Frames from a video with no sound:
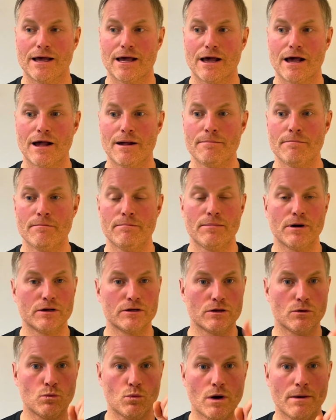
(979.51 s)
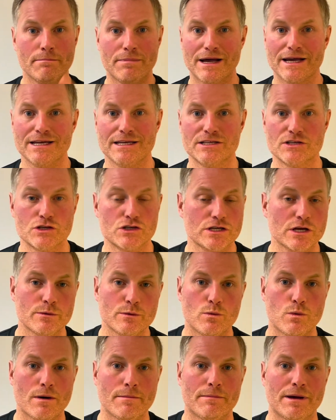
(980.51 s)
But one page, start
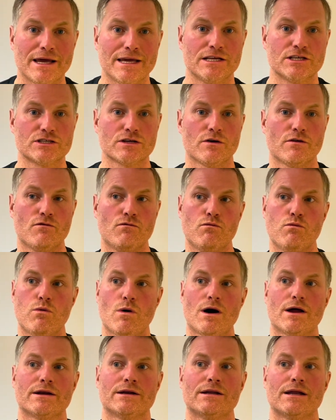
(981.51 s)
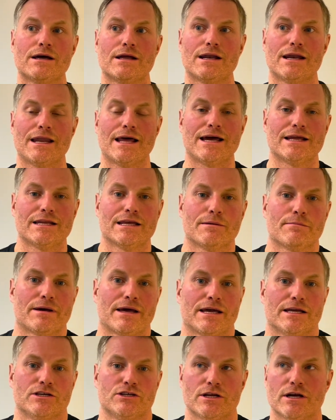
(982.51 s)
with one page, start with one landing
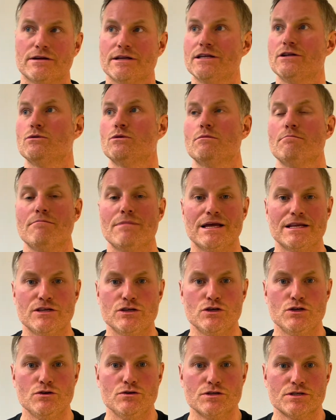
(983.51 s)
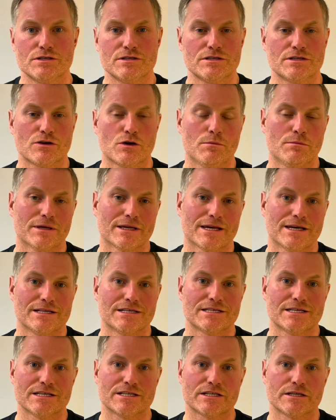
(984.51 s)
page. You don't need all the menus and complicated
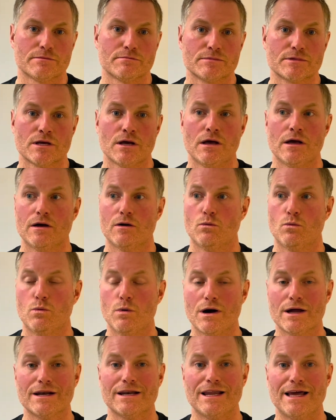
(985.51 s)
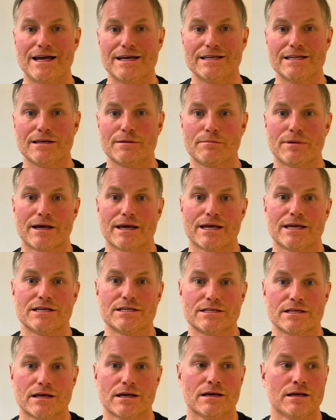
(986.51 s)
systems. One landing
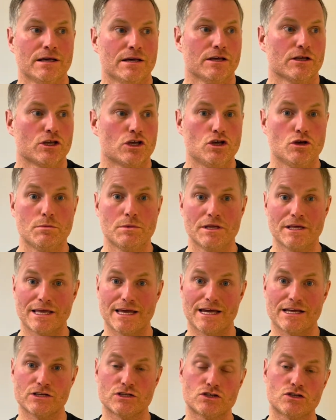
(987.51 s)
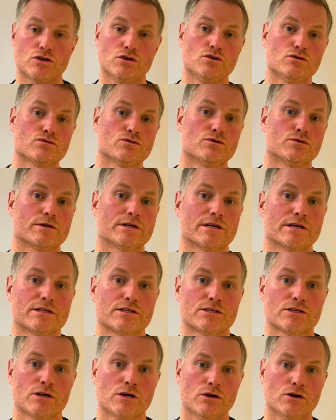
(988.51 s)
page that communicates to your
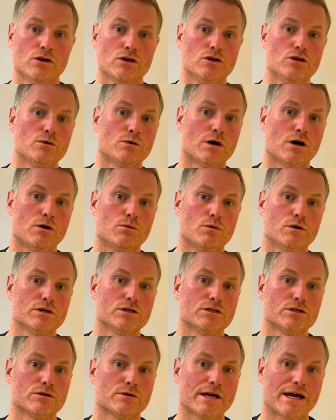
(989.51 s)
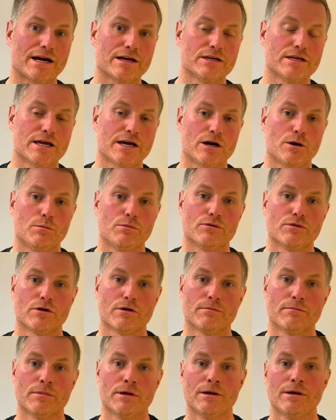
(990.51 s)
audience who you are, what you do, how you help
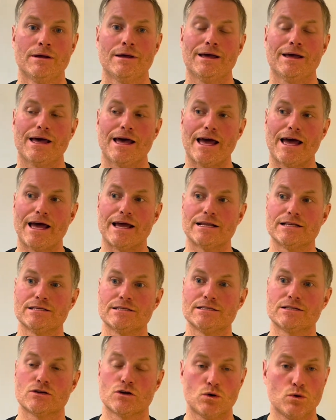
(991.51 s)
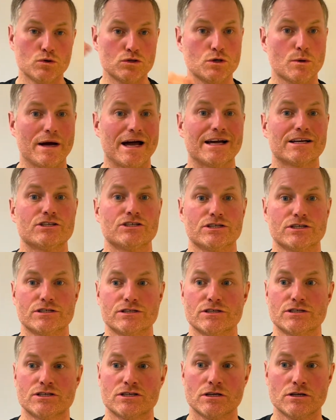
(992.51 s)
them, and call to
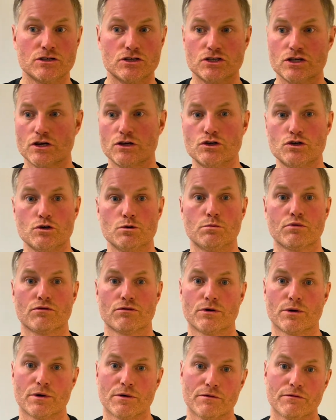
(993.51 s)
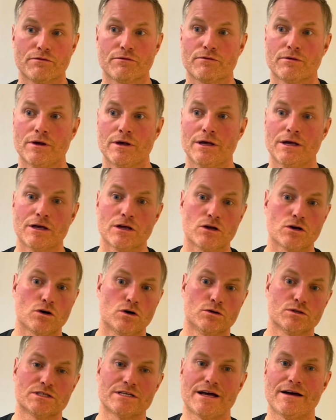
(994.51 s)
actions, social proof,
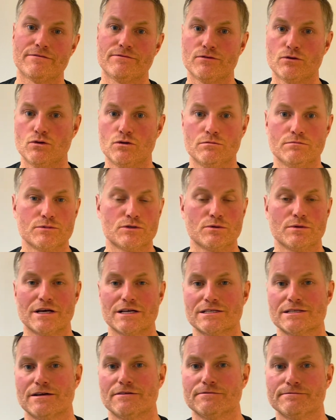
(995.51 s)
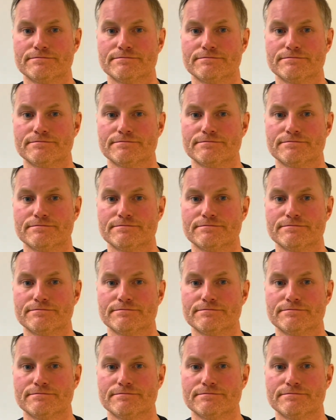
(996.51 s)
contact forms, all that stuff.